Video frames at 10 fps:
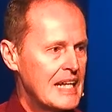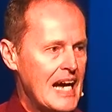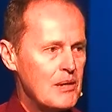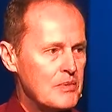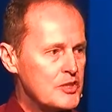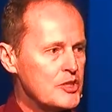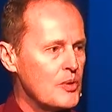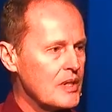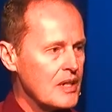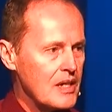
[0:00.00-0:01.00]
how much you
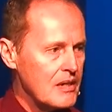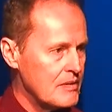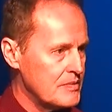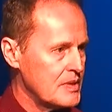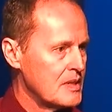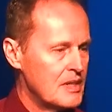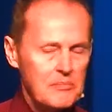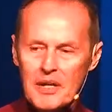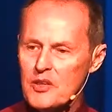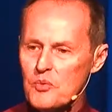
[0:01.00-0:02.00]
are loved
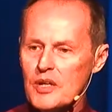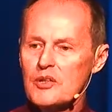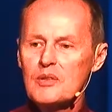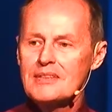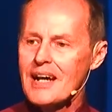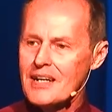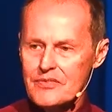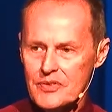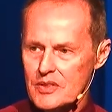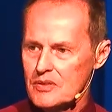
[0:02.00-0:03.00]
by the one who died
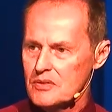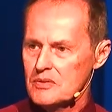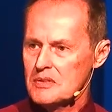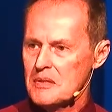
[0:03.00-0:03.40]
for you